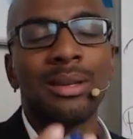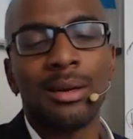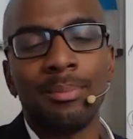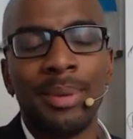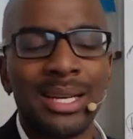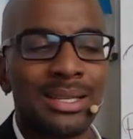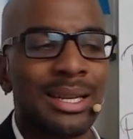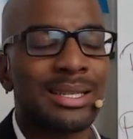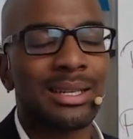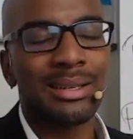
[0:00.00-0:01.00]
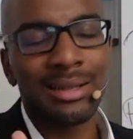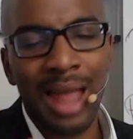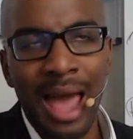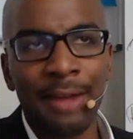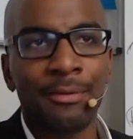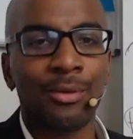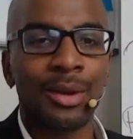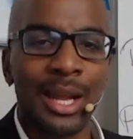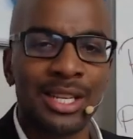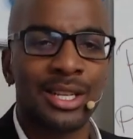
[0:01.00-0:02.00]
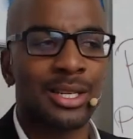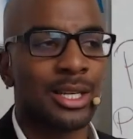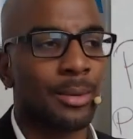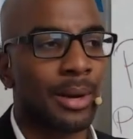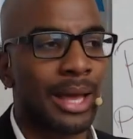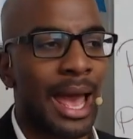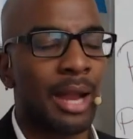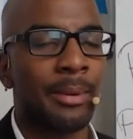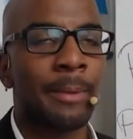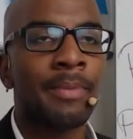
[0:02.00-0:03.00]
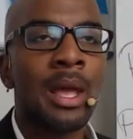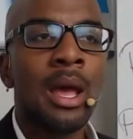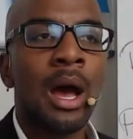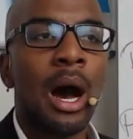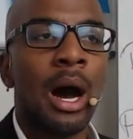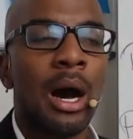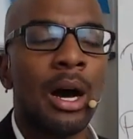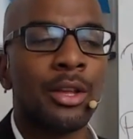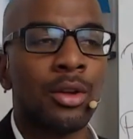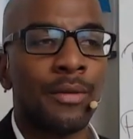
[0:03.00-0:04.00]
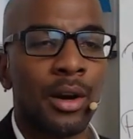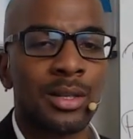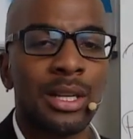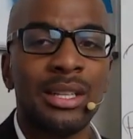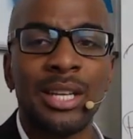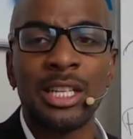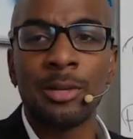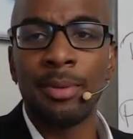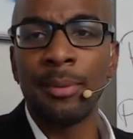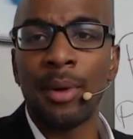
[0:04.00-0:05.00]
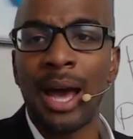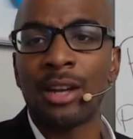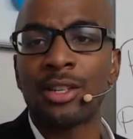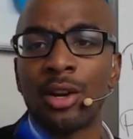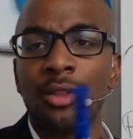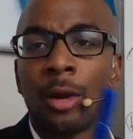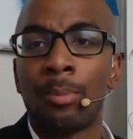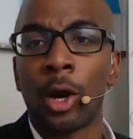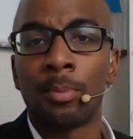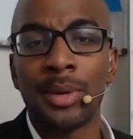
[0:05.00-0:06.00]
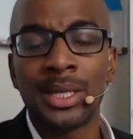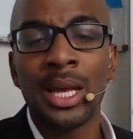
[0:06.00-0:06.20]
business life relationship academy, a university teaching people how to turn their purpose